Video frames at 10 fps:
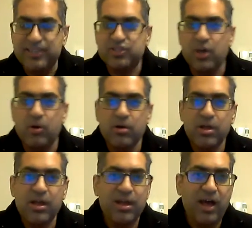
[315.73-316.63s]
So
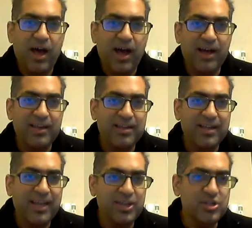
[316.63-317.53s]

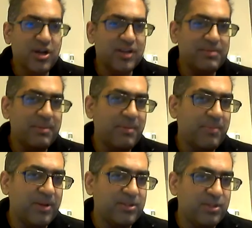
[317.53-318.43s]
can you talk to me
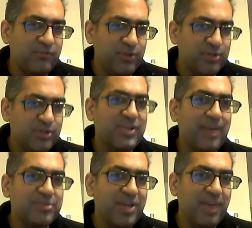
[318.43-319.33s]
about the future of
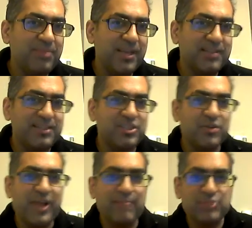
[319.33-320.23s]
Snapchat? Because
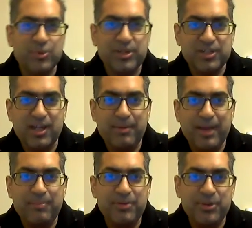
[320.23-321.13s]
Instagram stories are coming
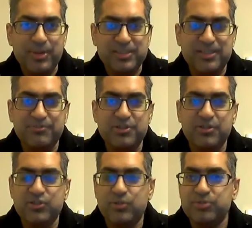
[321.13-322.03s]
up and they're doing stuff too.
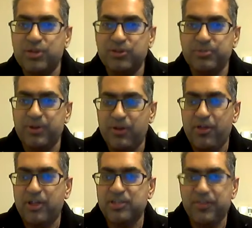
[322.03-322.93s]
So I'm just curious about your
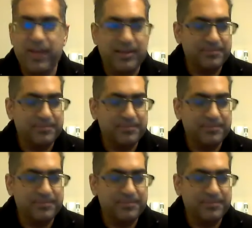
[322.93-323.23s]
thoughts on that.